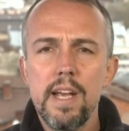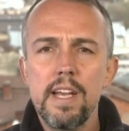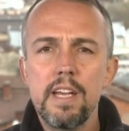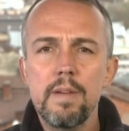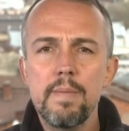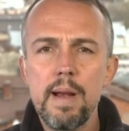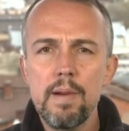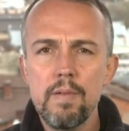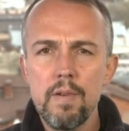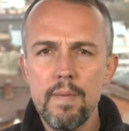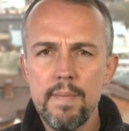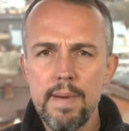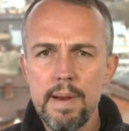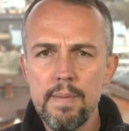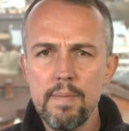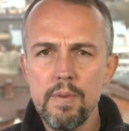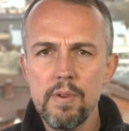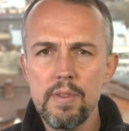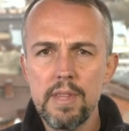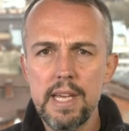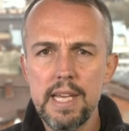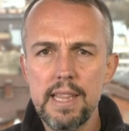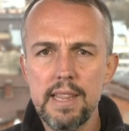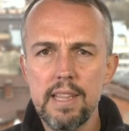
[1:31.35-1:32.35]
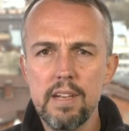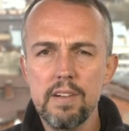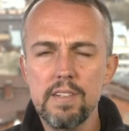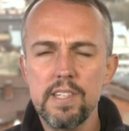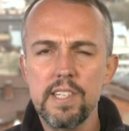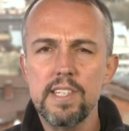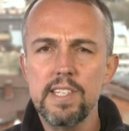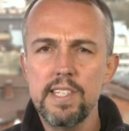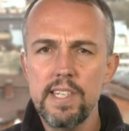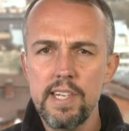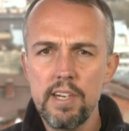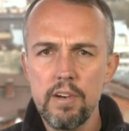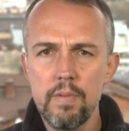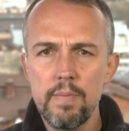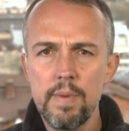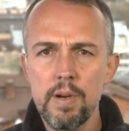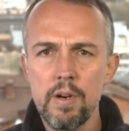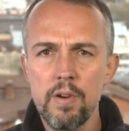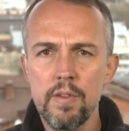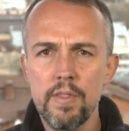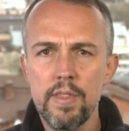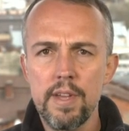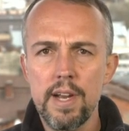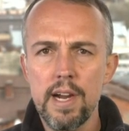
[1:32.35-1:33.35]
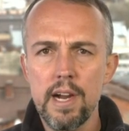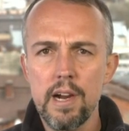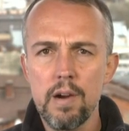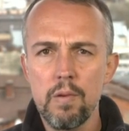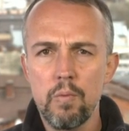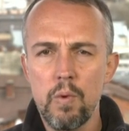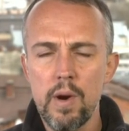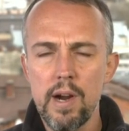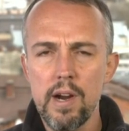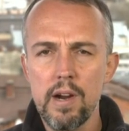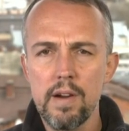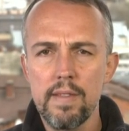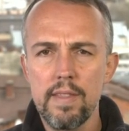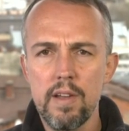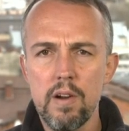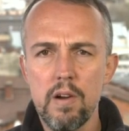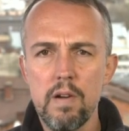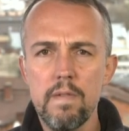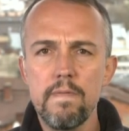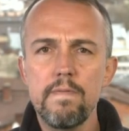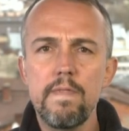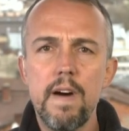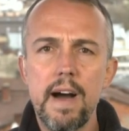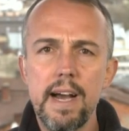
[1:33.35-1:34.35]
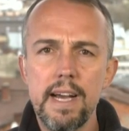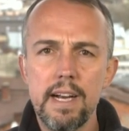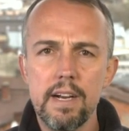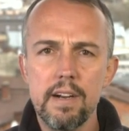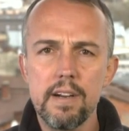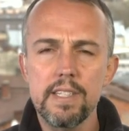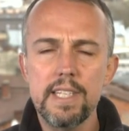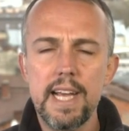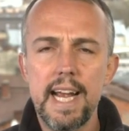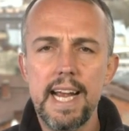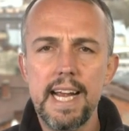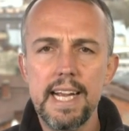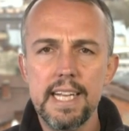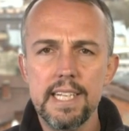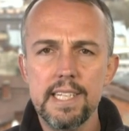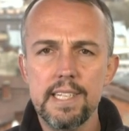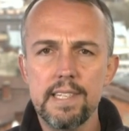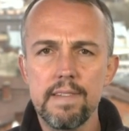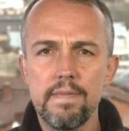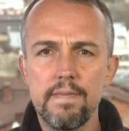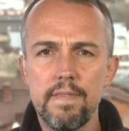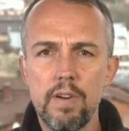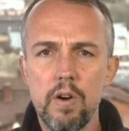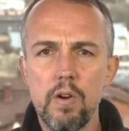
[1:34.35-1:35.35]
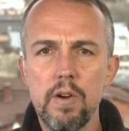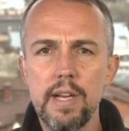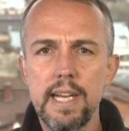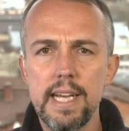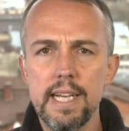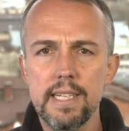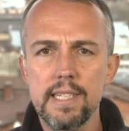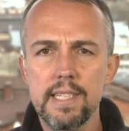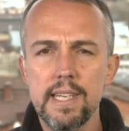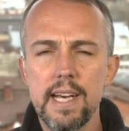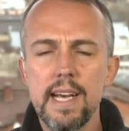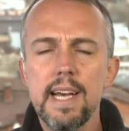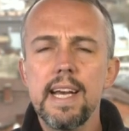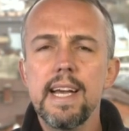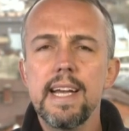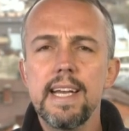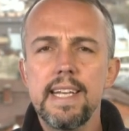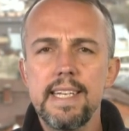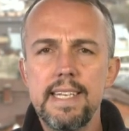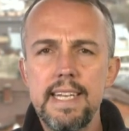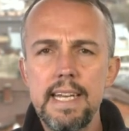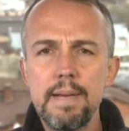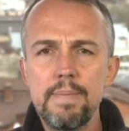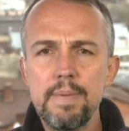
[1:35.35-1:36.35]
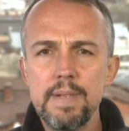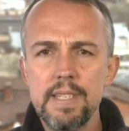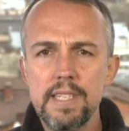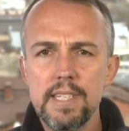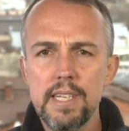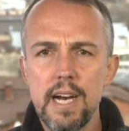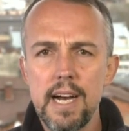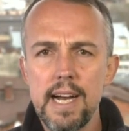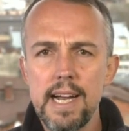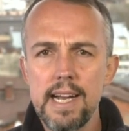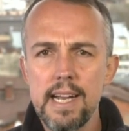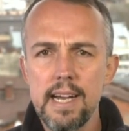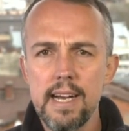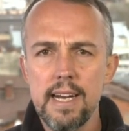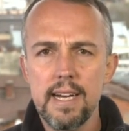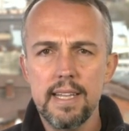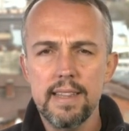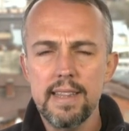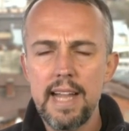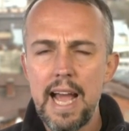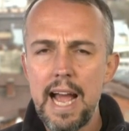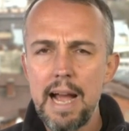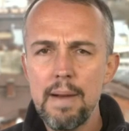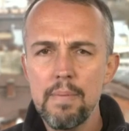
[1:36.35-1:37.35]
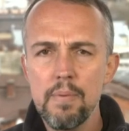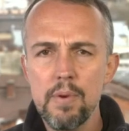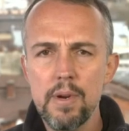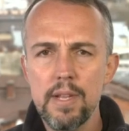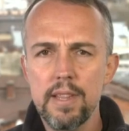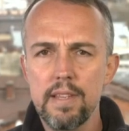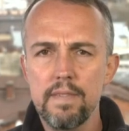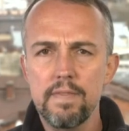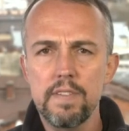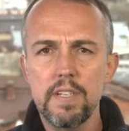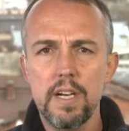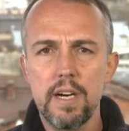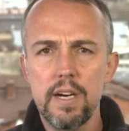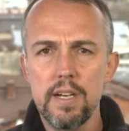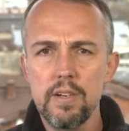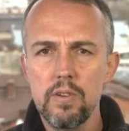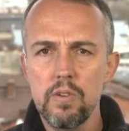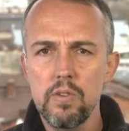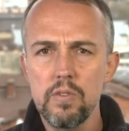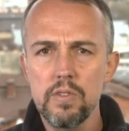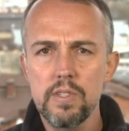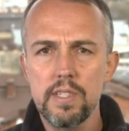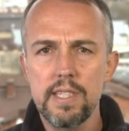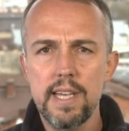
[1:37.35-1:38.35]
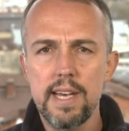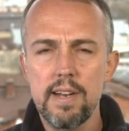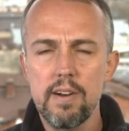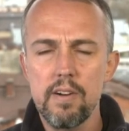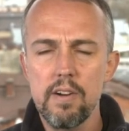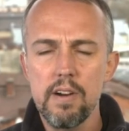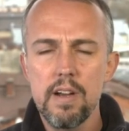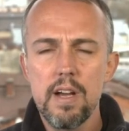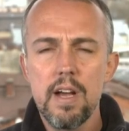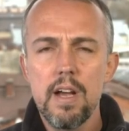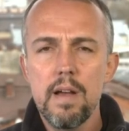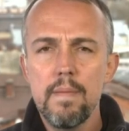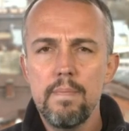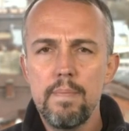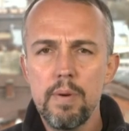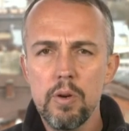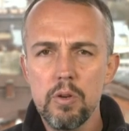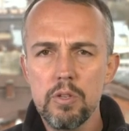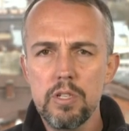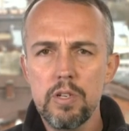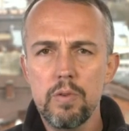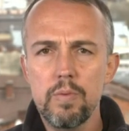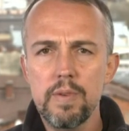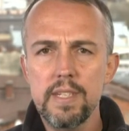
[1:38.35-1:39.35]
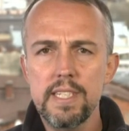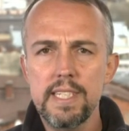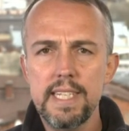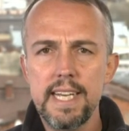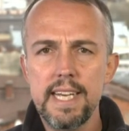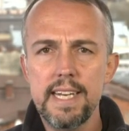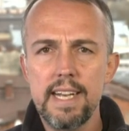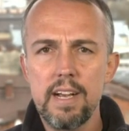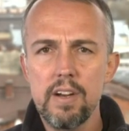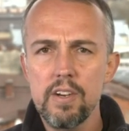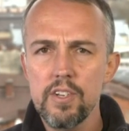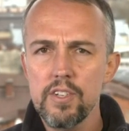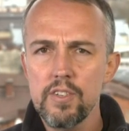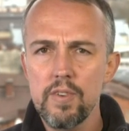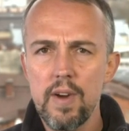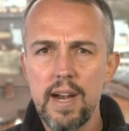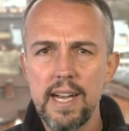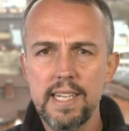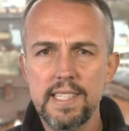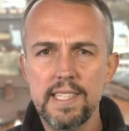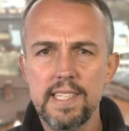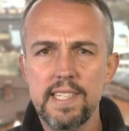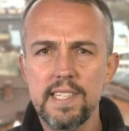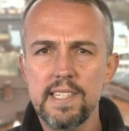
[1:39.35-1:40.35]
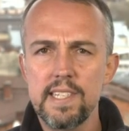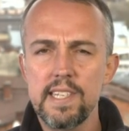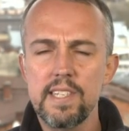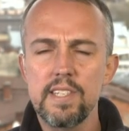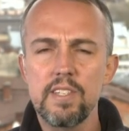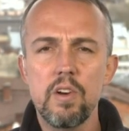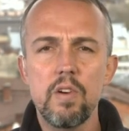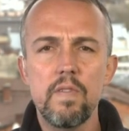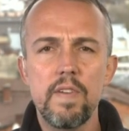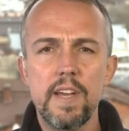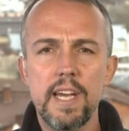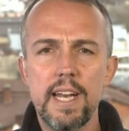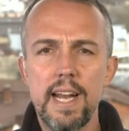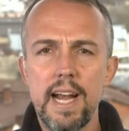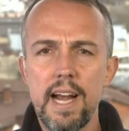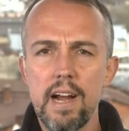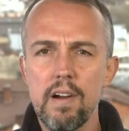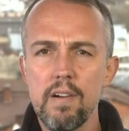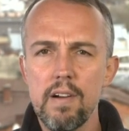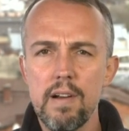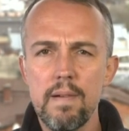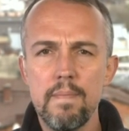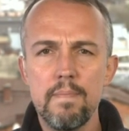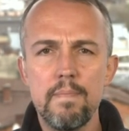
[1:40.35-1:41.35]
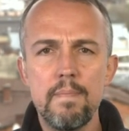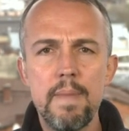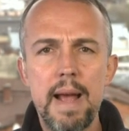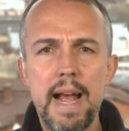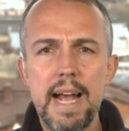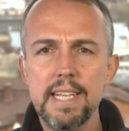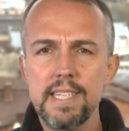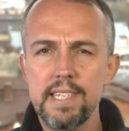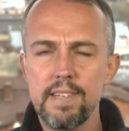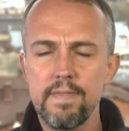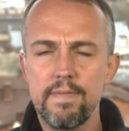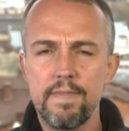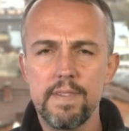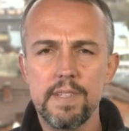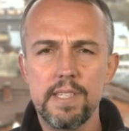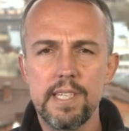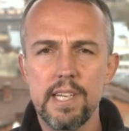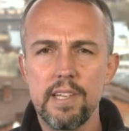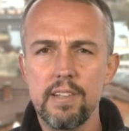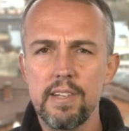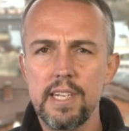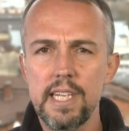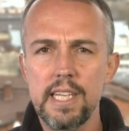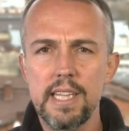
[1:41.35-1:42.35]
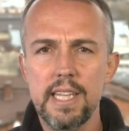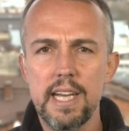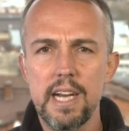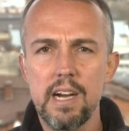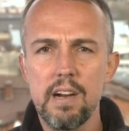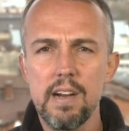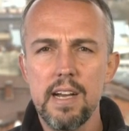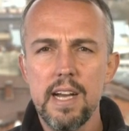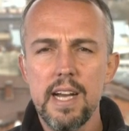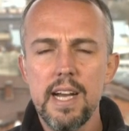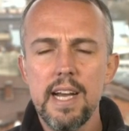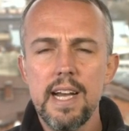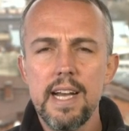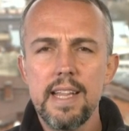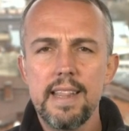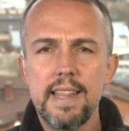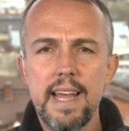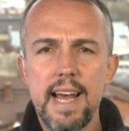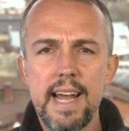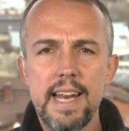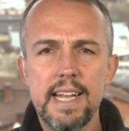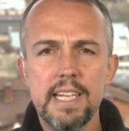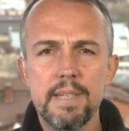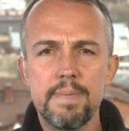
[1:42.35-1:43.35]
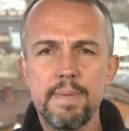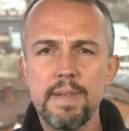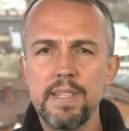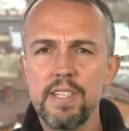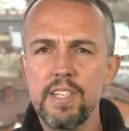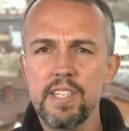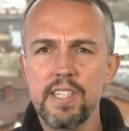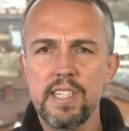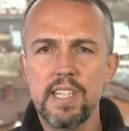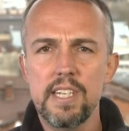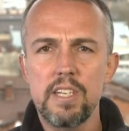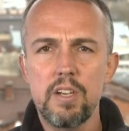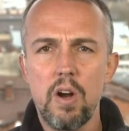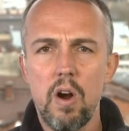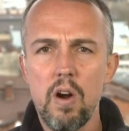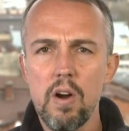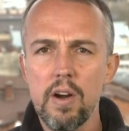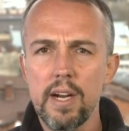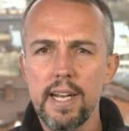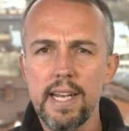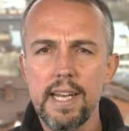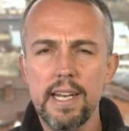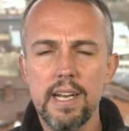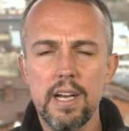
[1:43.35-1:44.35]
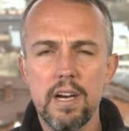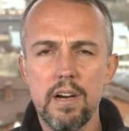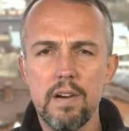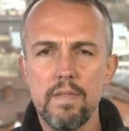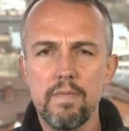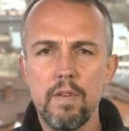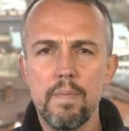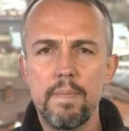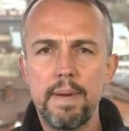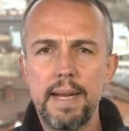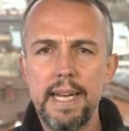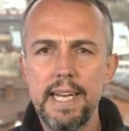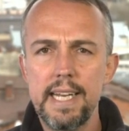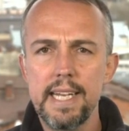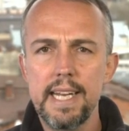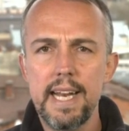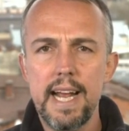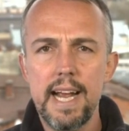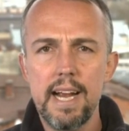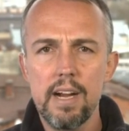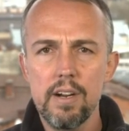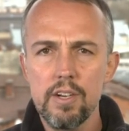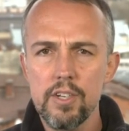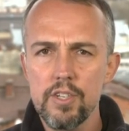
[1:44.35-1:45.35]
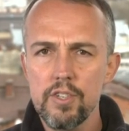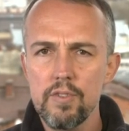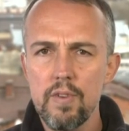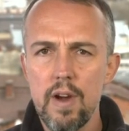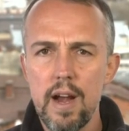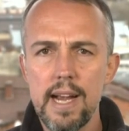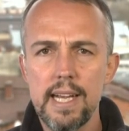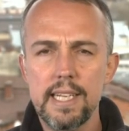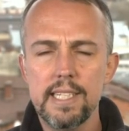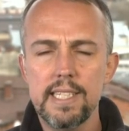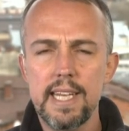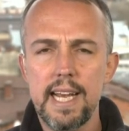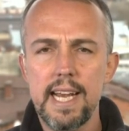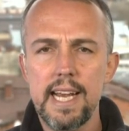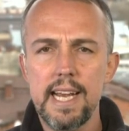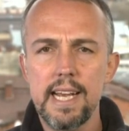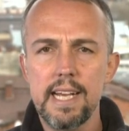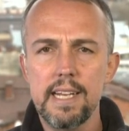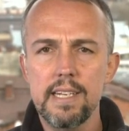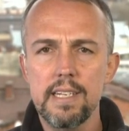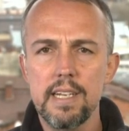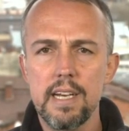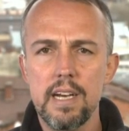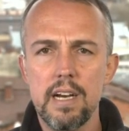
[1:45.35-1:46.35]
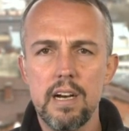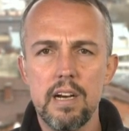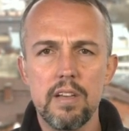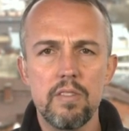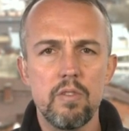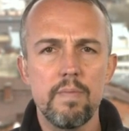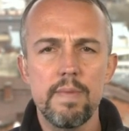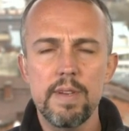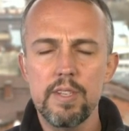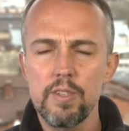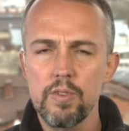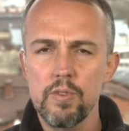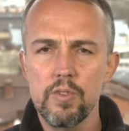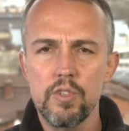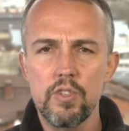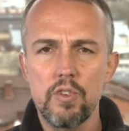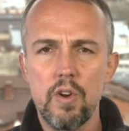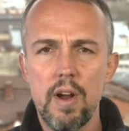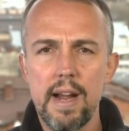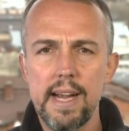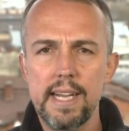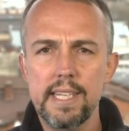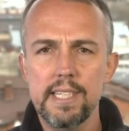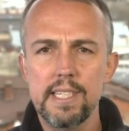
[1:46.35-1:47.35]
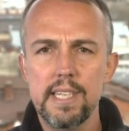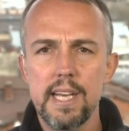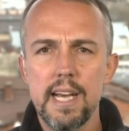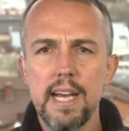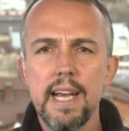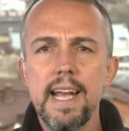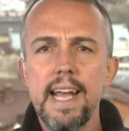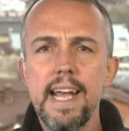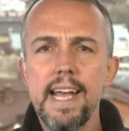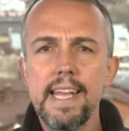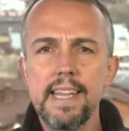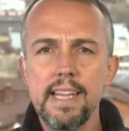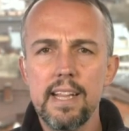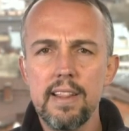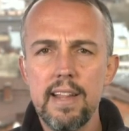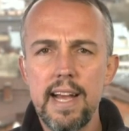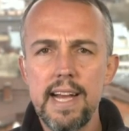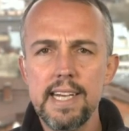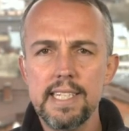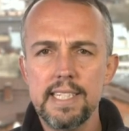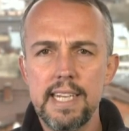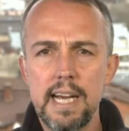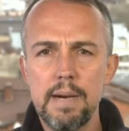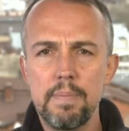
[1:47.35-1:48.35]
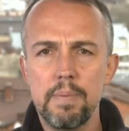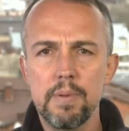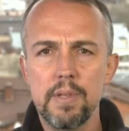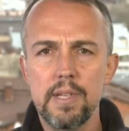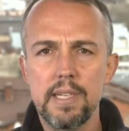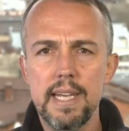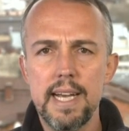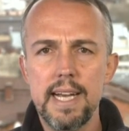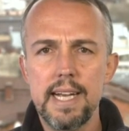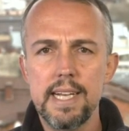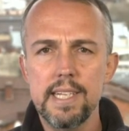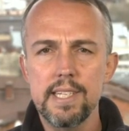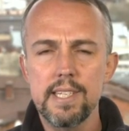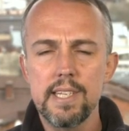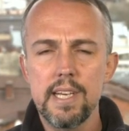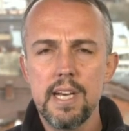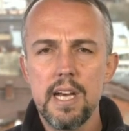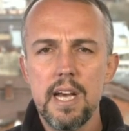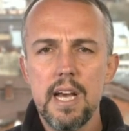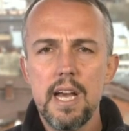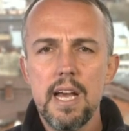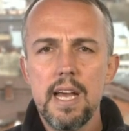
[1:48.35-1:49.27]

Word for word: You may remember that there's a steel mill there where there are fighters and civilians deep inside a labyrinth of tunnels that are built to withstand airstrikes. This is a Soviet era massive facility there that has been just the target of repeated airstrikes and uh, other missile strikes in the last couple of days.